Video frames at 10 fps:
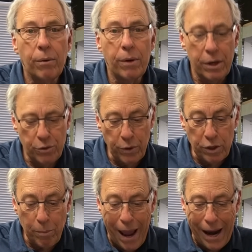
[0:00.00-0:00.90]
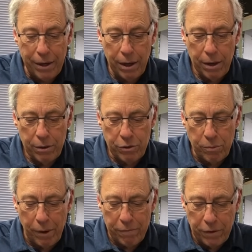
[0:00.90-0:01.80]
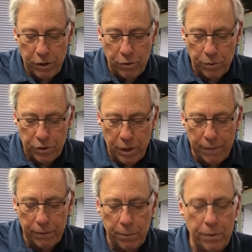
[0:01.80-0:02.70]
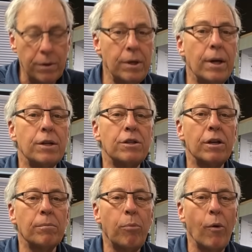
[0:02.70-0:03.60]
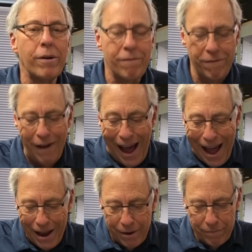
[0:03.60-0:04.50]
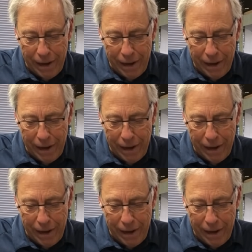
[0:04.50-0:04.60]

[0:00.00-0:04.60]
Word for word: When I switch back to my vintage receiver with a THD of 0.5,